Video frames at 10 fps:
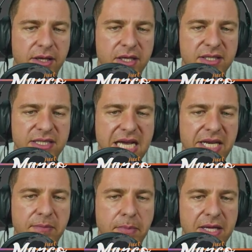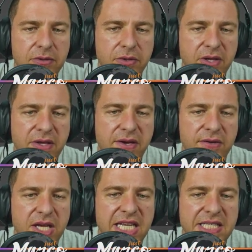this tiny button
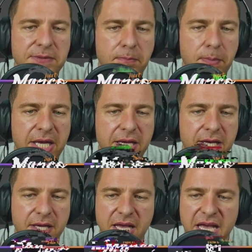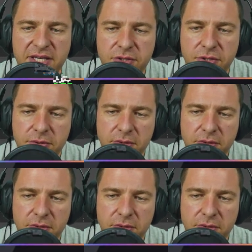here that is pick edge.